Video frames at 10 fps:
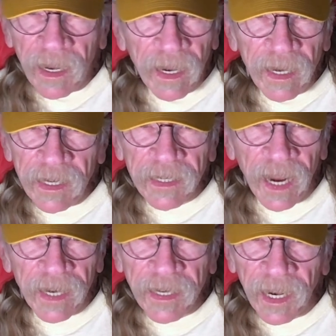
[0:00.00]
It does
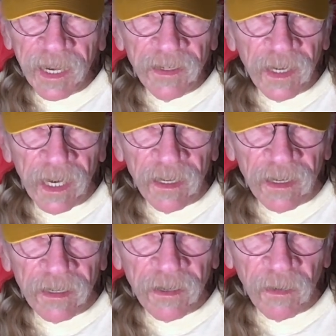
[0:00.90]
not take a
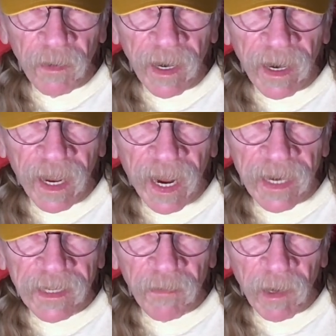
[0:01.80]
genius to
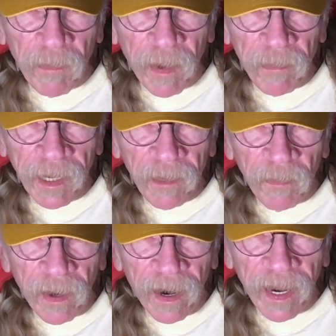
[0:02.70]
realize the
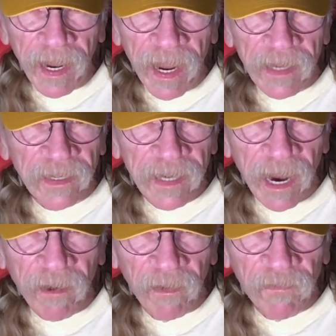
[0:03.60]
Republican Party has
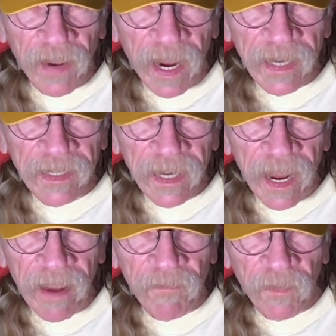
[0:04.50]
sacrificed
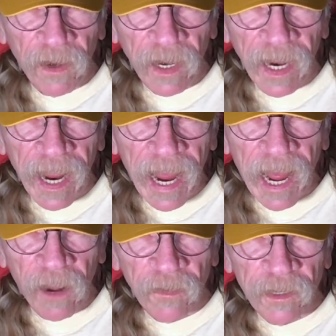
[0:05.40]
every
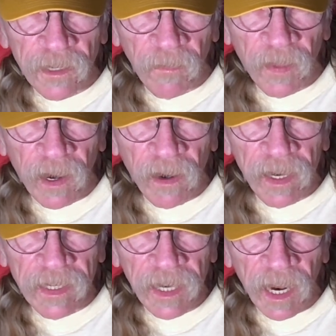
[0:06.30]
ounce of their
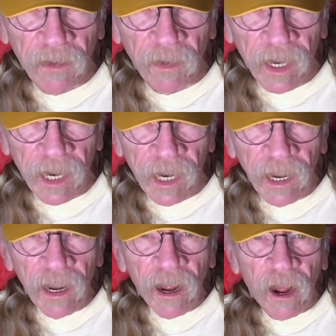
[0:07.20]
integrity
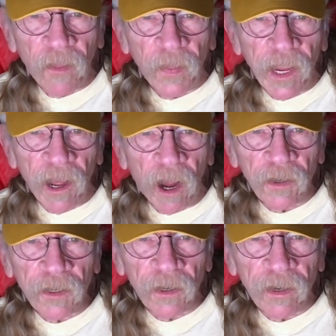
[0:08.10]
on the
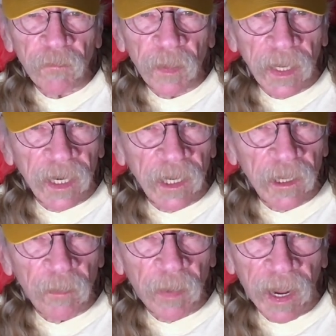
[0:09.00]
altar of
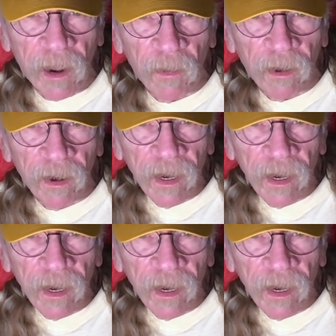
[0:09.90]
political power.